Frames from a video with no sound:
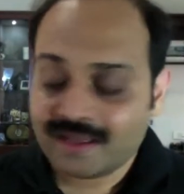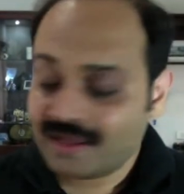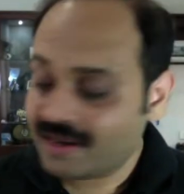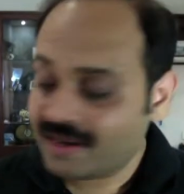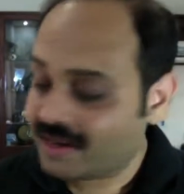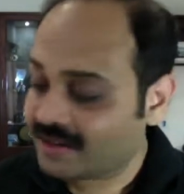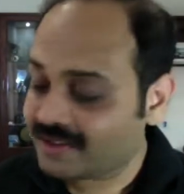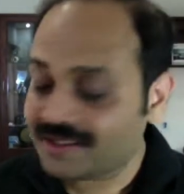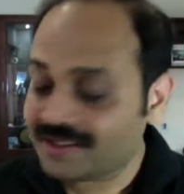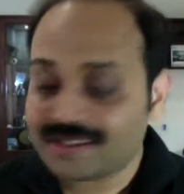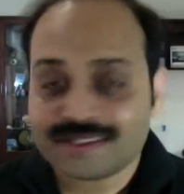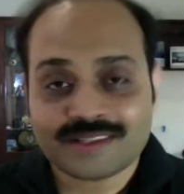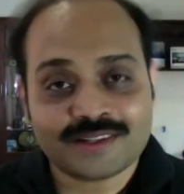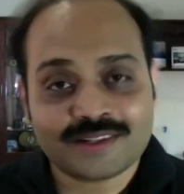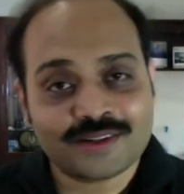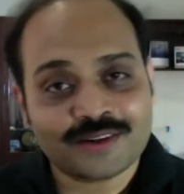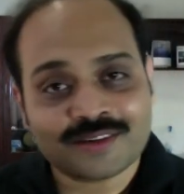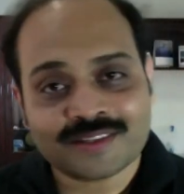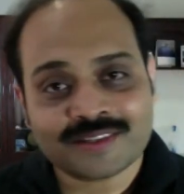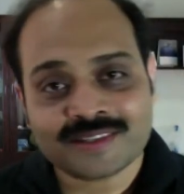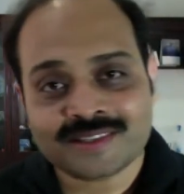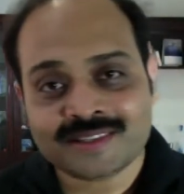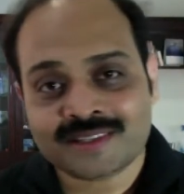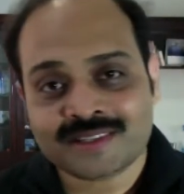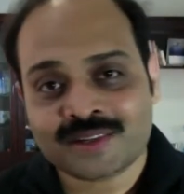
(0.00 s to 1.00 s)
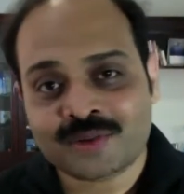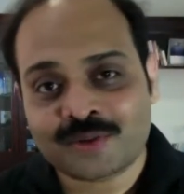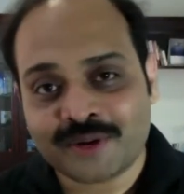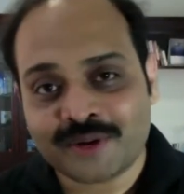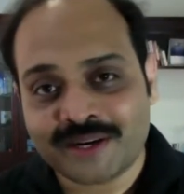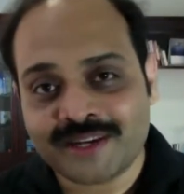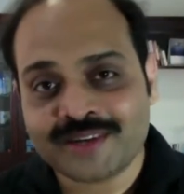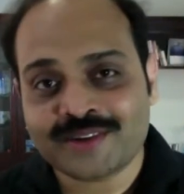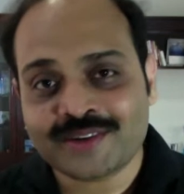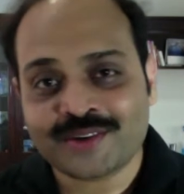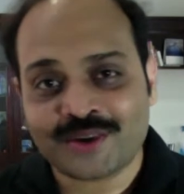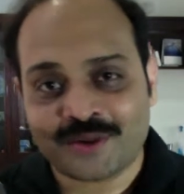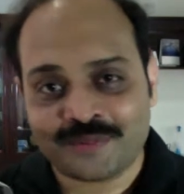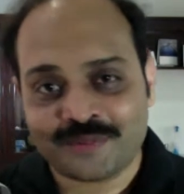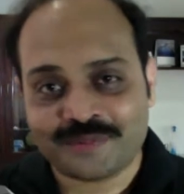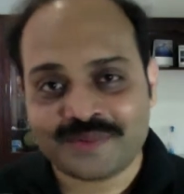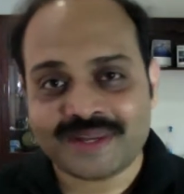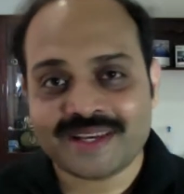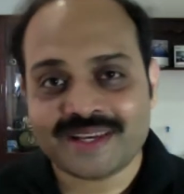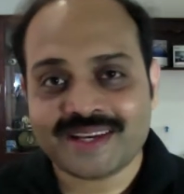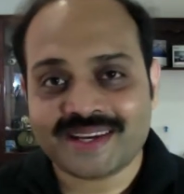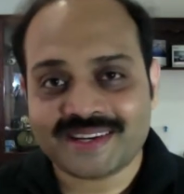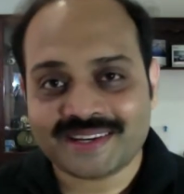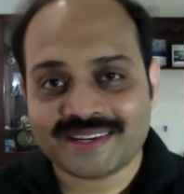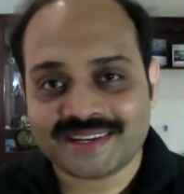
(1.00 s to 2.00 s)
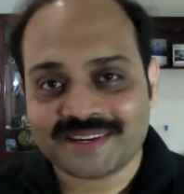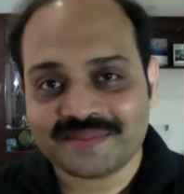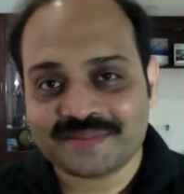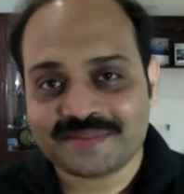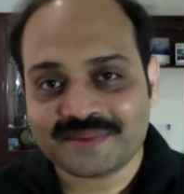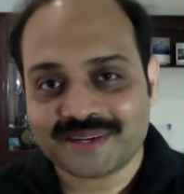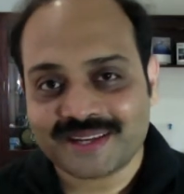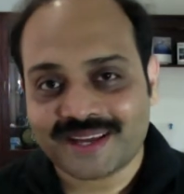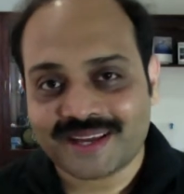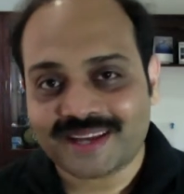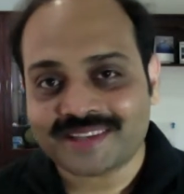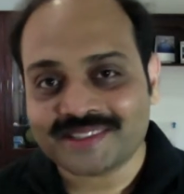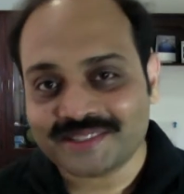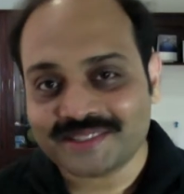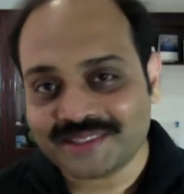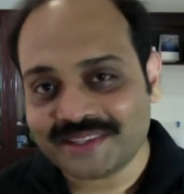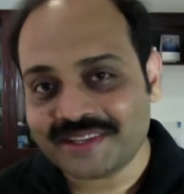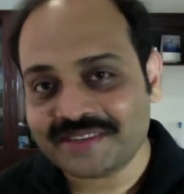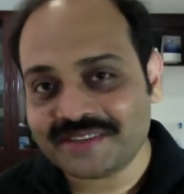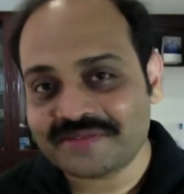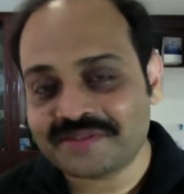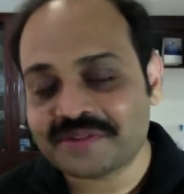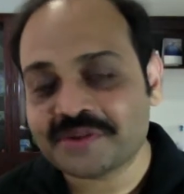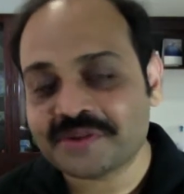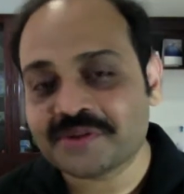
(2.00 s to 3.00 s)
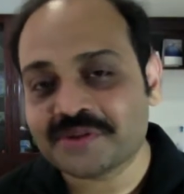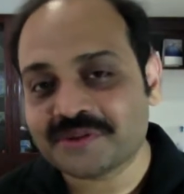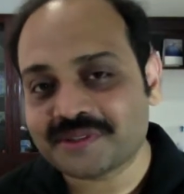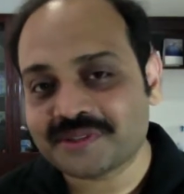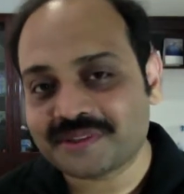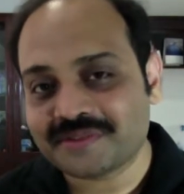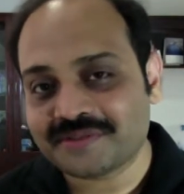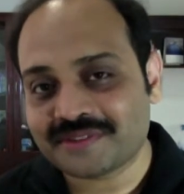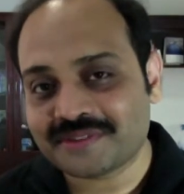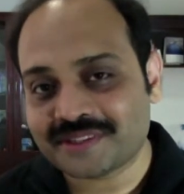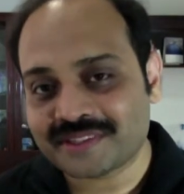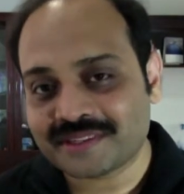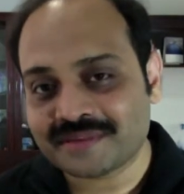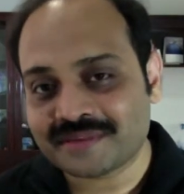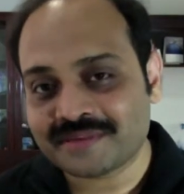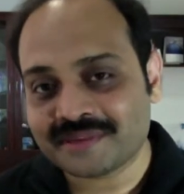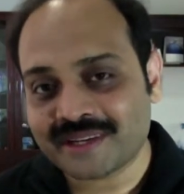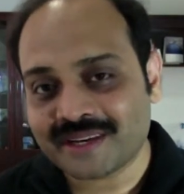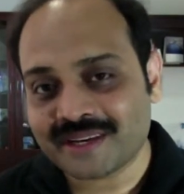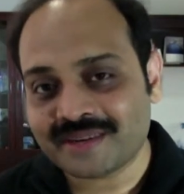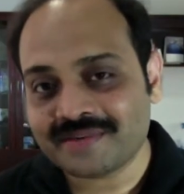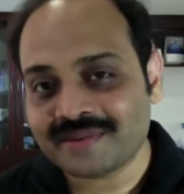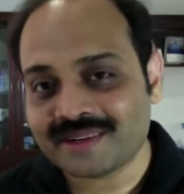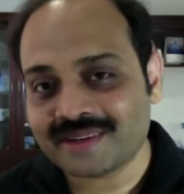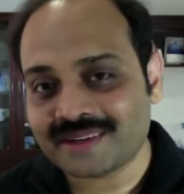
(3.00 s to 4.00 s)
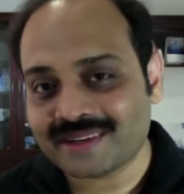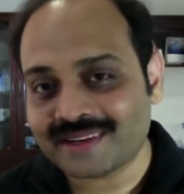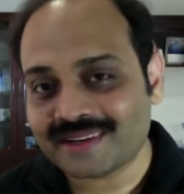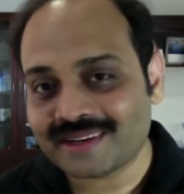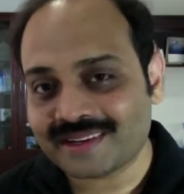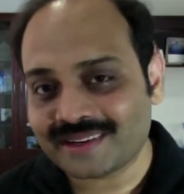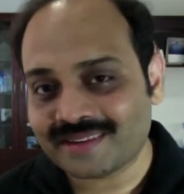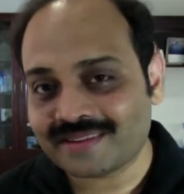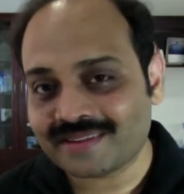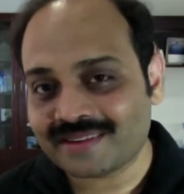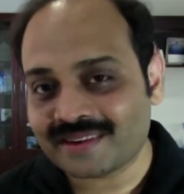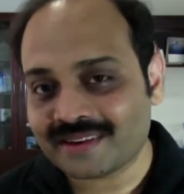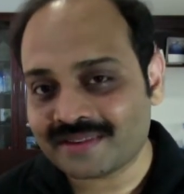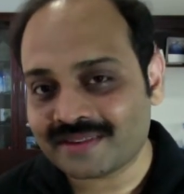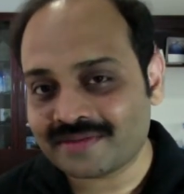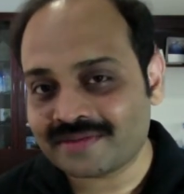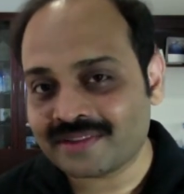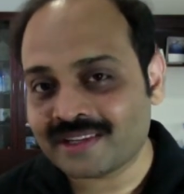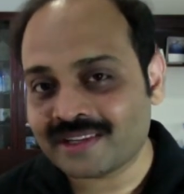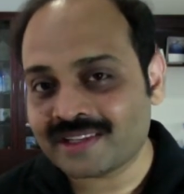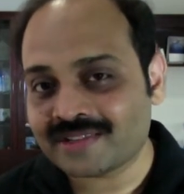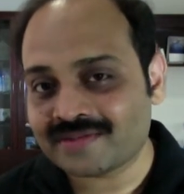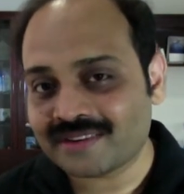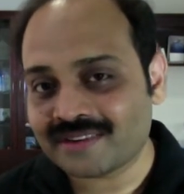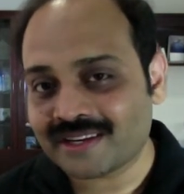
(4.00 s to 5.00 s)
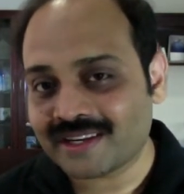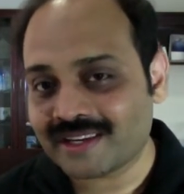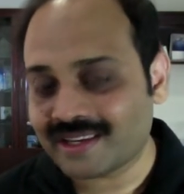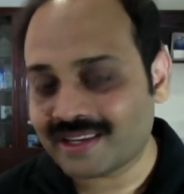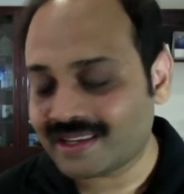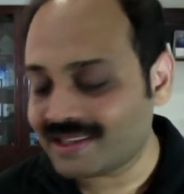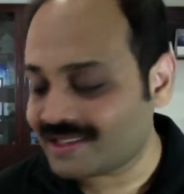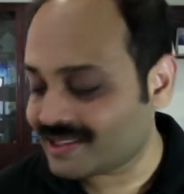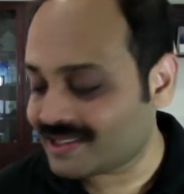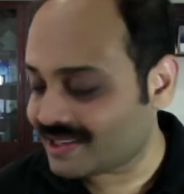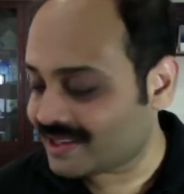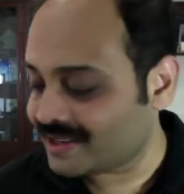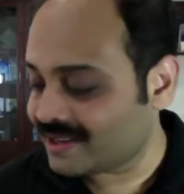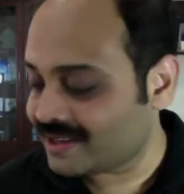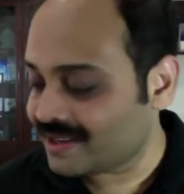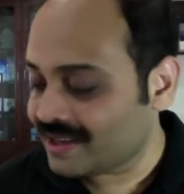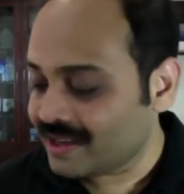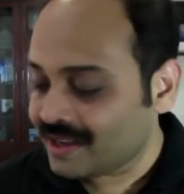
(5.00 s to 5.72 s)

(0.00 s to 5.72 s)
Now this looks quite complicated, but actually if you use it for some time, it feels very easy.